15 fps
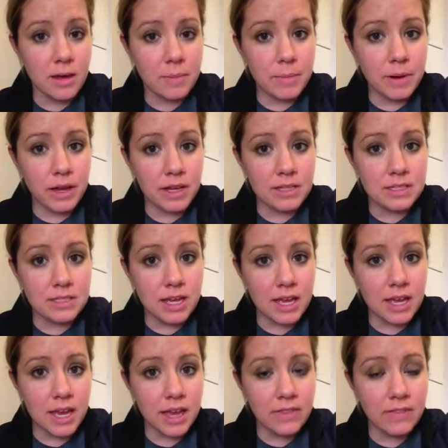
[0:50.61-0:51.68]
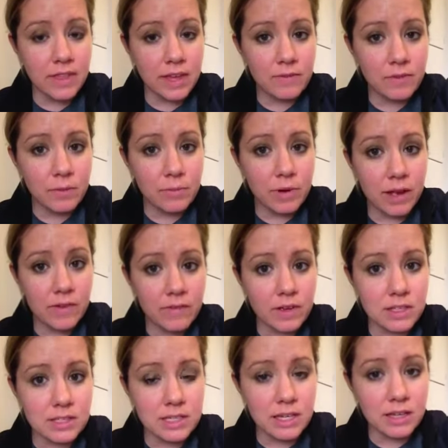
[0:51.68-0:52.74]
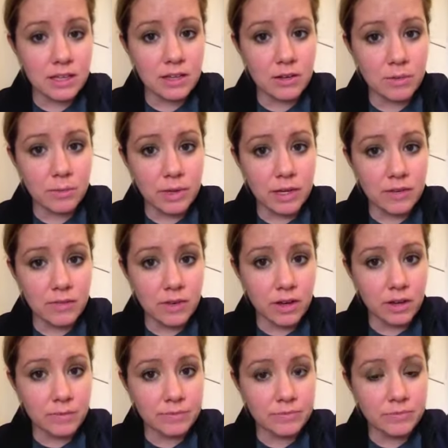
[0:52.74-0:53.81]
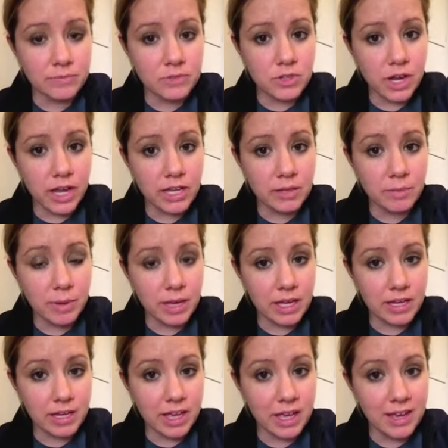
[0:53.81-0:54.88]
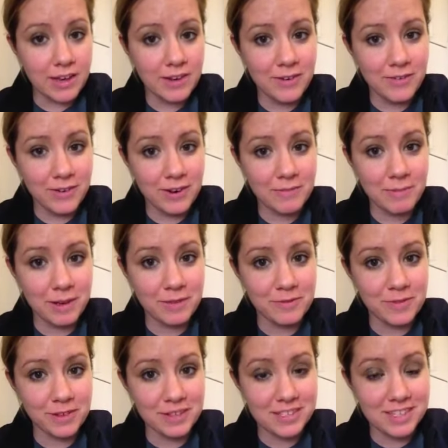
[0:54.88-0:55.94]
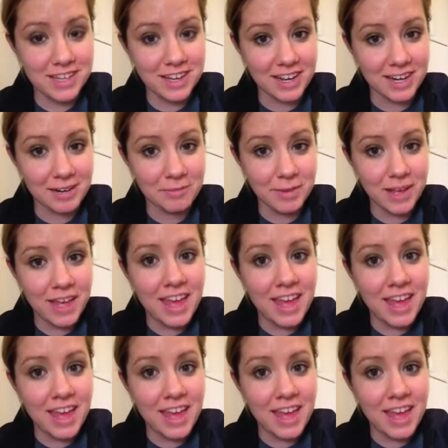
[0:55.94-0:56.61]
But I had that for breakfast and a little bit of a dried pancake for my first carb.